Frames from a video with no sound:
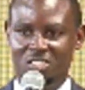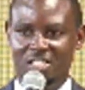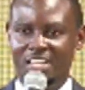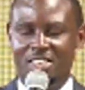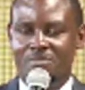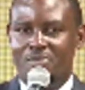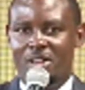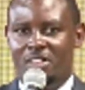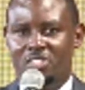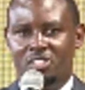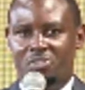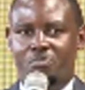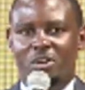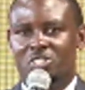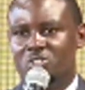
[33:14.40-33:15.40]
Because
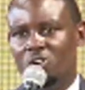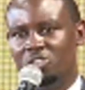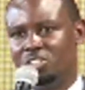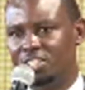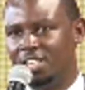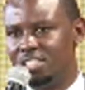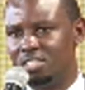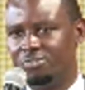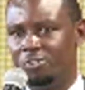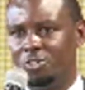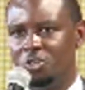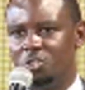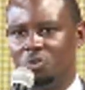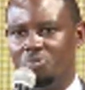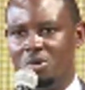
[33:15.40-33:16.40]
it makes no sense for you
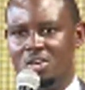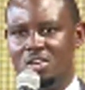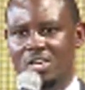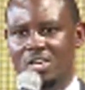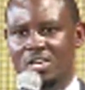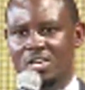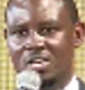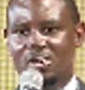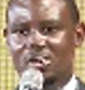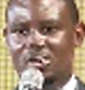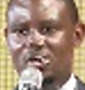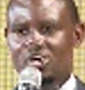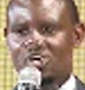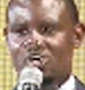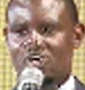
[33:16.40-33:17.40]
to be
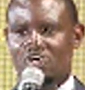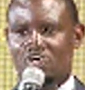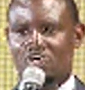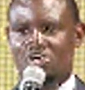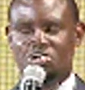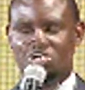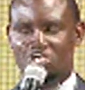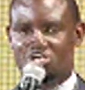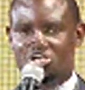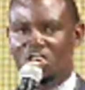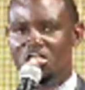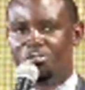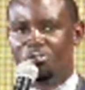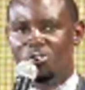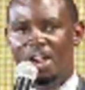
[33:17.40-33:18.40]

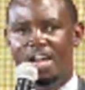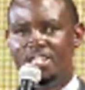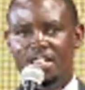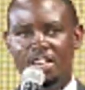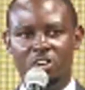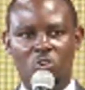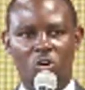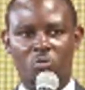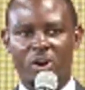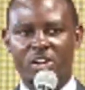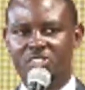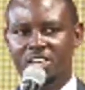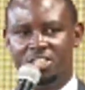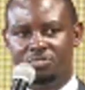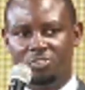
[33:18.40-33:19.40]
successful and then go
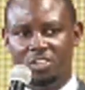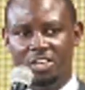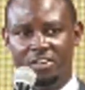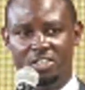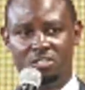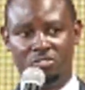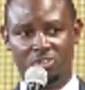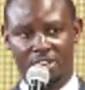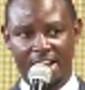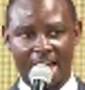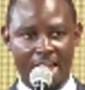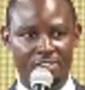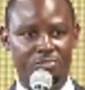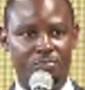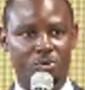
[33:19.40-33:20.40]
restless for the rest of
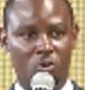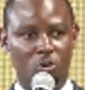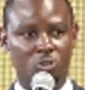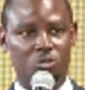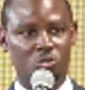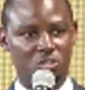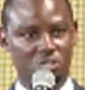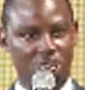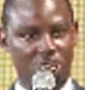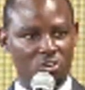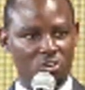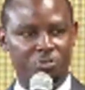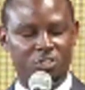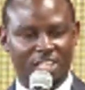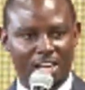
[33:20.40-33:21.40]
your life because you
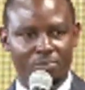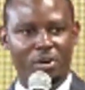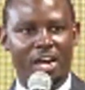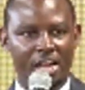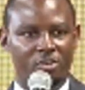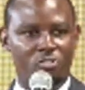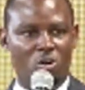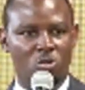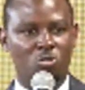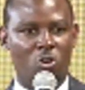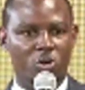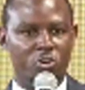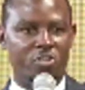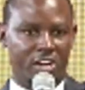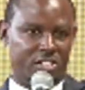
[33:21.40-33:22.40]
signed off somewhere
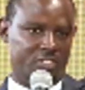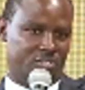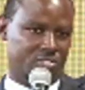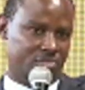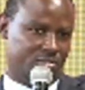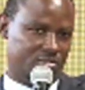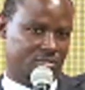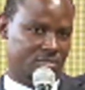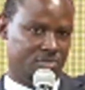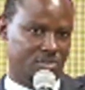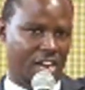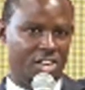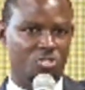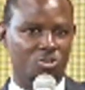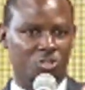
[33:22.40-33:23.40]
a wrong contract
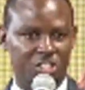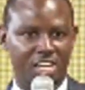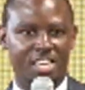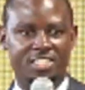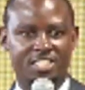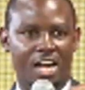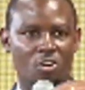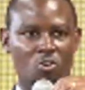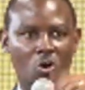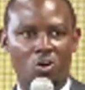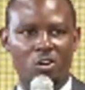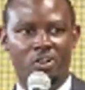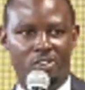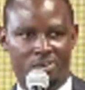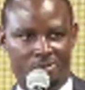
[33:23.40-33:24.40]
as a
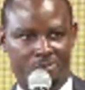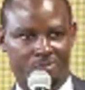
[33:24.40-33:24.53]
gone.